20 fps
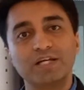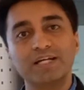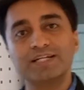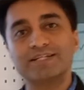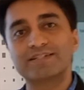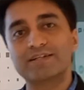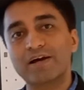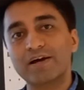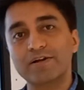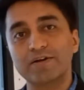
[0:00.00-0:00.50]

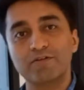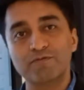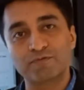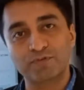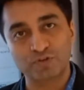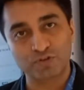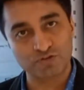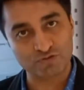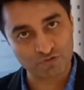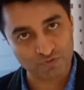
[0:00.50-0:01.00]
entire
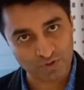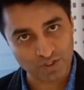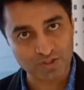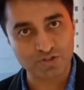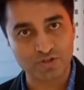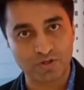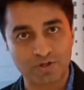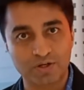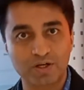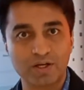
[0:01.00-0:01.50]

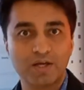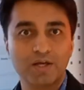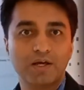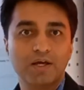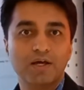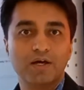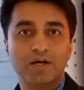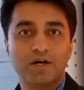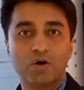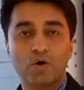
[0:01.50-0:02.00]
infrastructure,
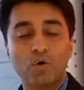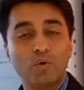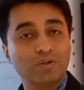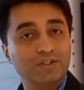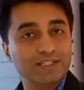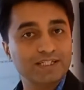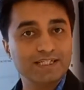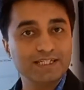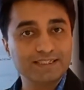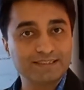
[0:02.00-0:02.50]
all
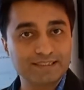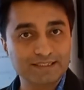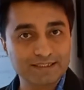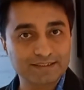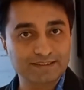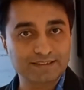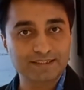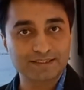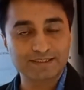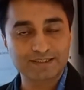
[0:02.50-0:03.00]
the
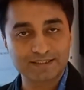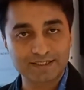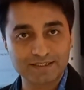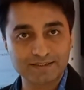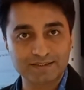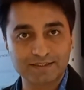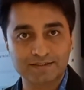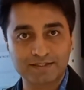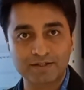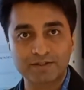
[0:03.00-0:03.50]
ECS
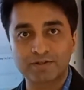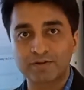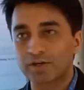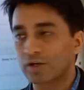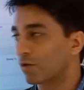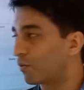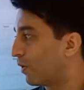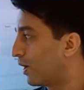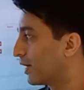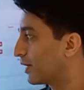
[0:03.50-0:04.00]
instances that are
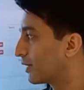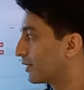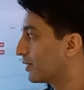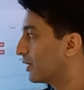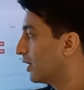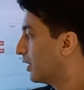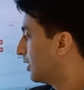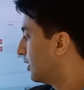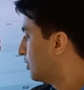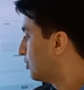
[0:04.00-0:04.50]
required
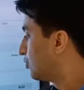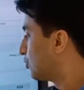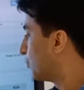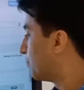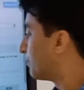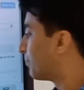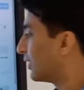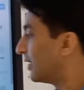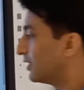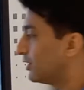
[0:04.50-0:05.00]
to
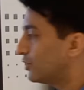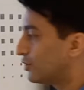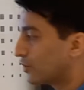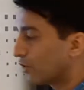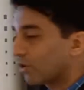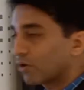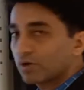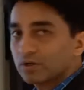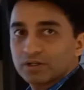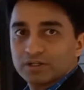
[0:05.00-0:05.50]
bring
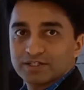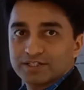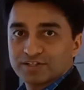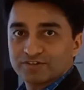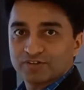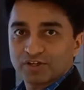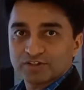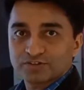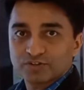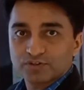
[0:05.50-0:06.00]
your
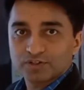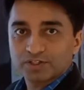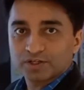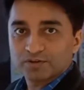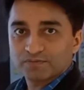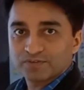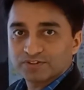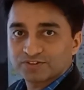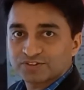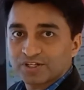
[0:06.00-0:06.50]
disaster
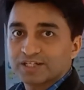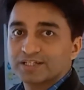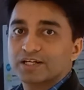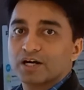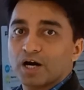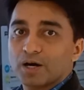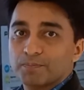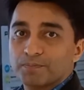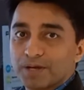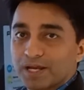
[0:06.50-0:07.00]
recovery site
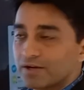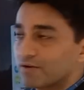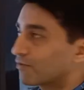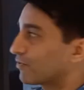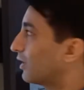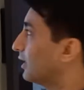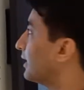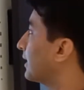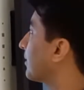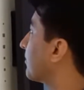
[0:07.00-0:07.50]
up and
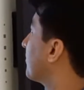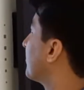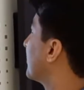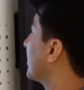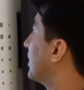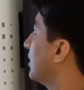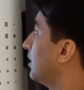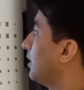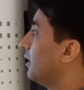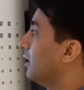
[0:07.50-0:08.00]
running.
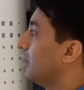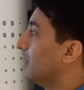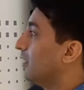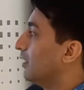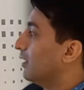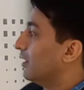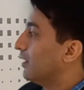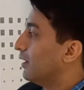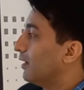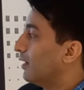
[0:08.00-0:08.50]

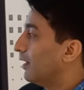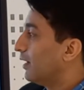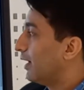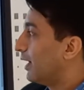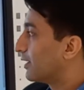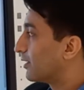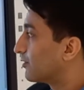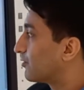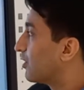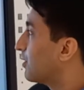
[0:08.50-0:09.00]

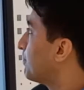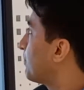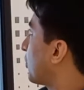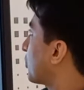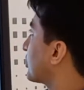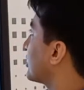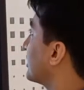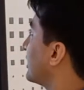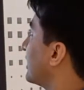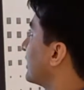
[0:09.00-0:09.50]
Another
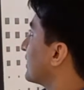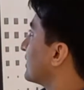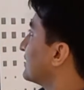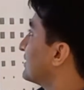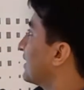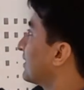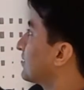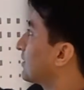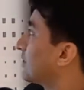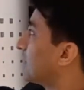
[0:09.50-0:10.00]
important thing is
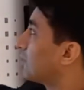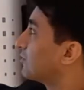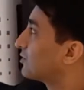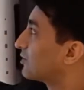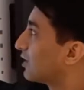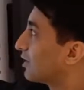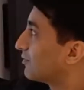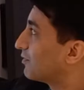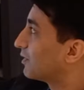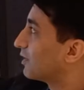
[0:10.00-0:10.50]
that
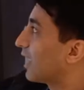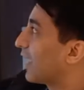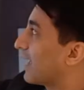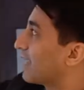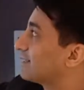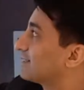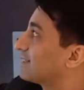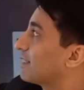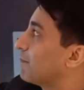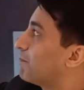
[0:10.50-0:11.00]
Cloud7
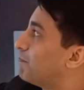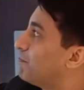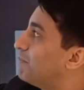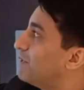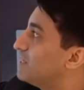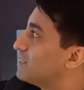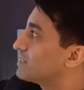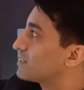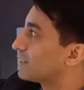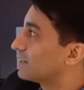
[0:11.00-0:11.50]
has a
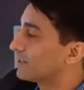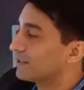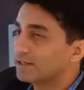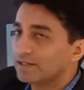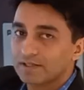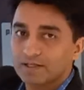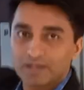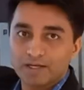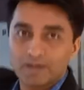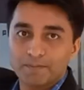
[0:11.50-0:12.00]
built-in
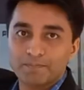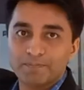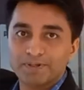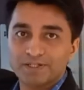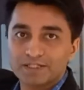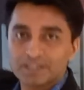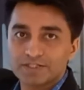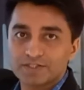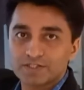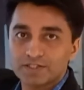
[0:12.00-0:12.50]

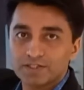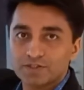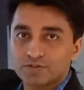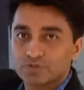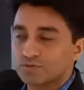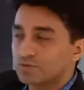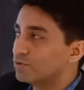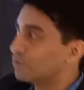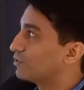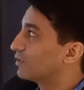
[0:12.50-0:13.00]
ability
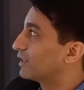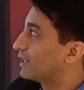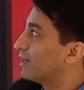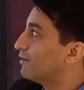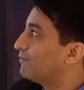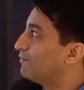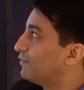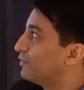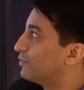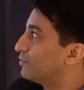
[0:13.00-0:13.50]
to
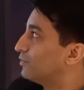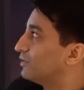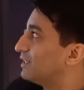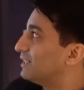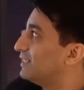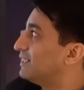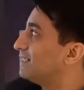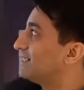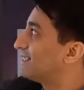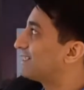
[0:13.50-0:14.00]
give you
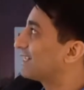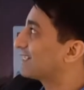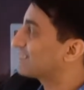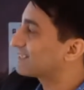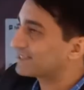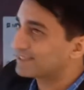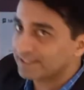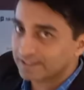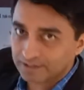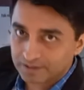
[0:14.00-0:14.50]
the
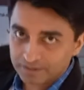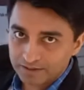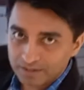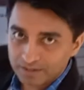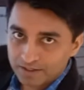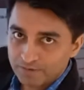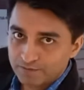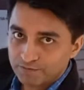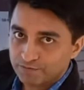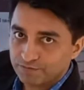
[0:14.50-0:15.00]
testing
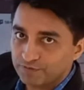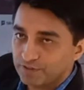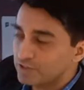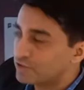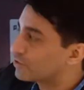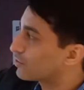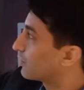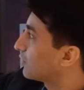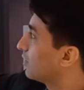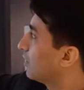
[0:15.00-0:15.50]

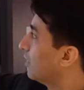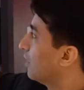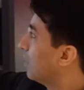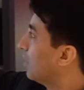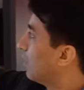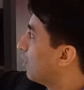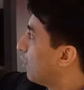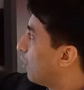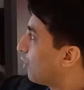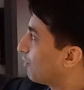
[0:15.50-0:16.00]
feature
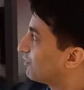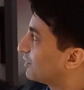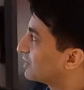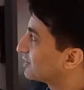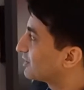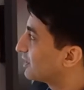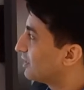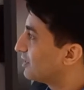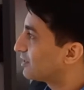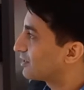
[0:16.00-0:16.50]
of this
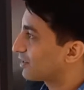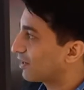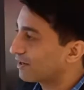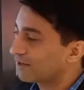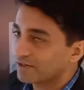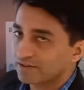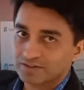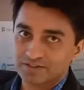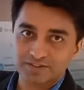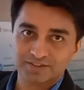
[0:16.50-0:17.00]

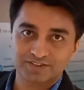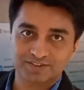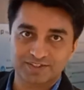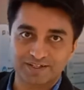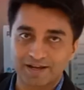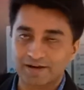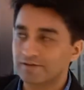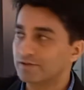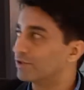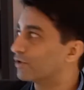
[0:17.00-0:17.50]
entire
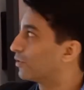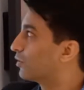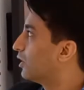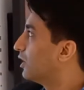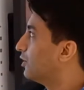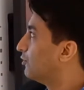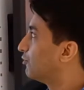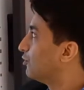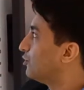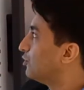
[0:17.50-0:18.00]
scenario.
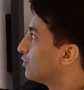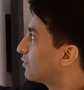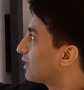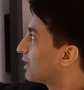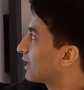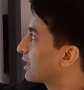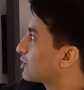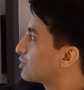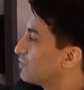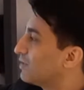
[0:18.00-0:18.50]
So you can
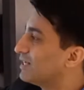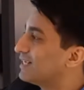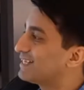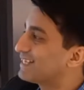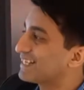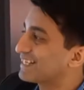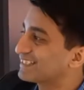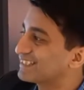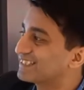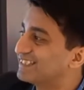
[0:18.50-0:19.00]
actually
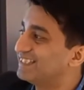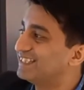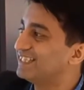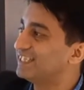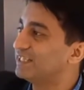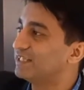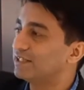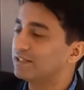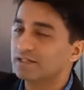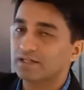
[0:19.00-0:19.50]
test
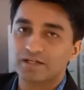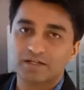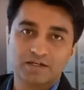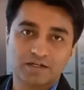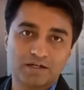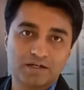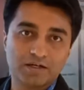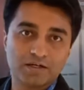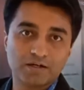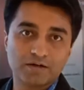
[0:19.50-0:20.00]
the
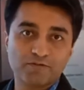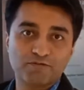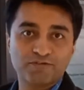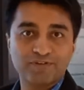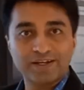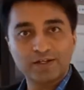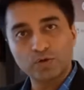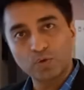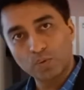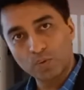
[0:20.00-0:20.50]

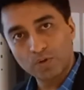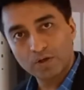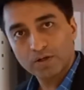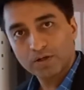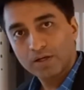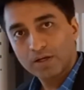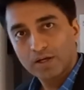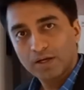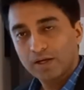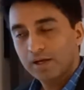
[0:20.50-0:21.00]

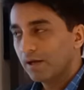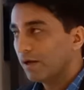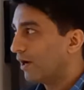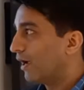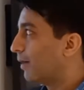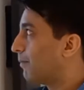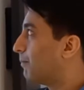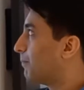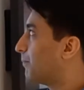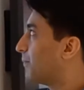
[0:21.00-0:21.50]
failover.
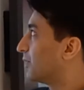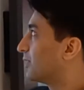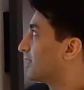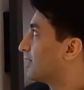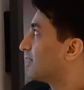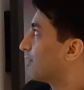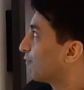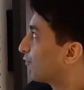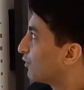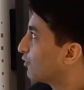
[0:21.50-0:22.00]
But the
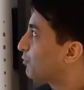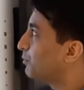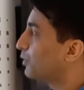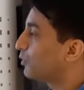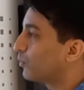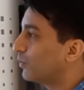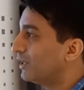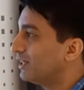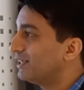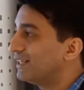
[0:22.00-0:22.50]
difference
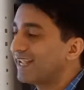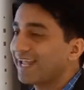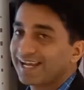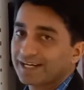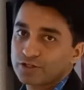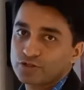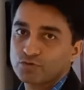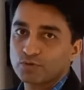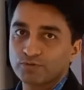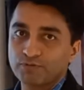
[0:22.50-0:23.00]
between the
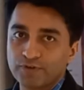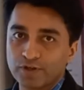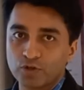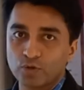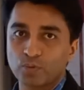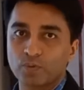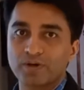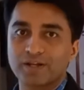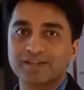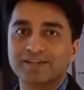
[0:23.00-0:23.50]
actual
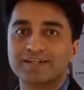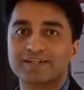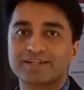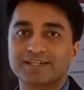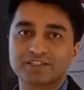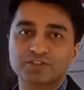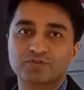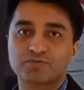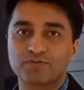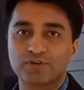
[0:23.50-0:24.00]
failover and the
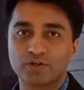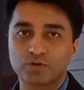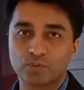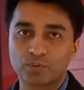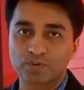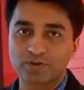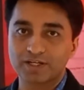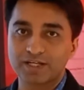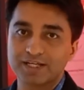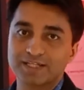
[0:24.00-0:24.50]
test
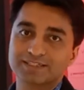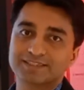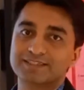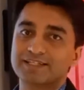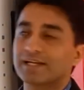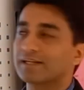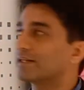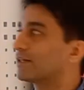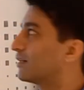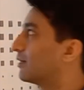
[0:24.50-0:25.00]
failover is
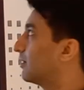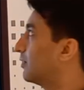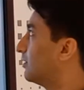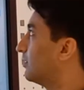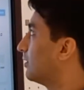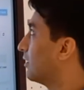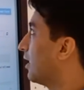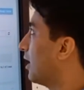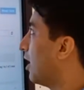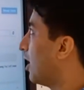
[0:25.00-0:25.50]
that
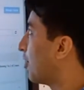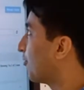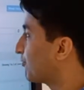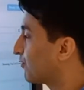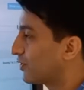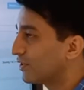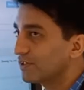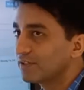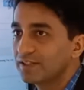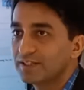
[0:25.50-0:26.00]

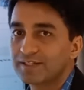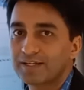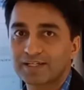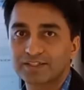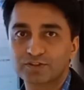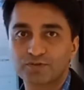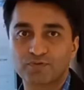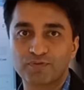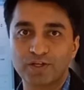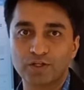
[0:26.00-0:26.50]
after the
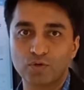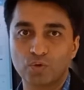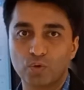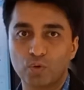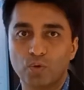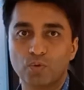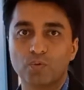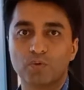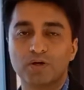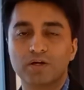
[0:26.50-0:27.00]
test
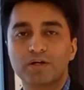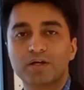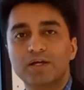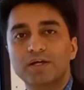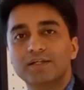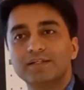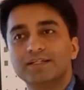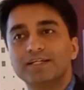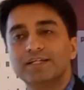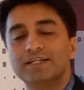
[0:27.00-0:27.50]
failover,
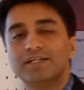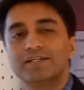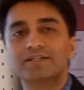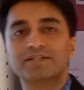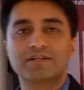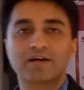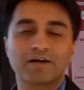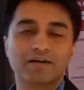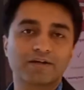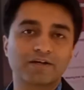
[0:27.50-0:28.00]
the
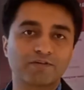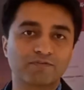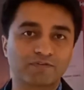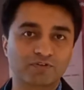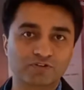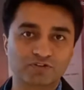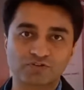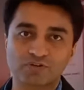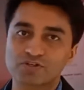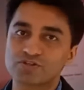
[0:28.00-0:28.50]
entire
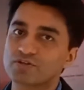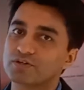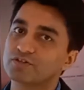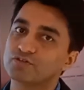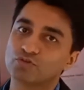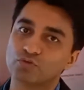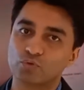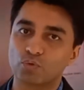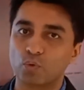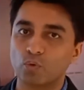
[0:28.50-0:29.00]
infrastructure
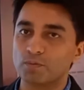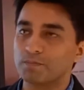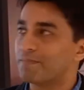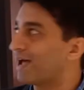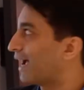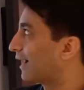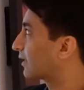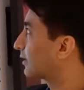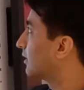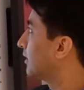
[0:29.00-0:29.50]
is rolled
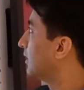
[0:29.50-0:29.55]
back.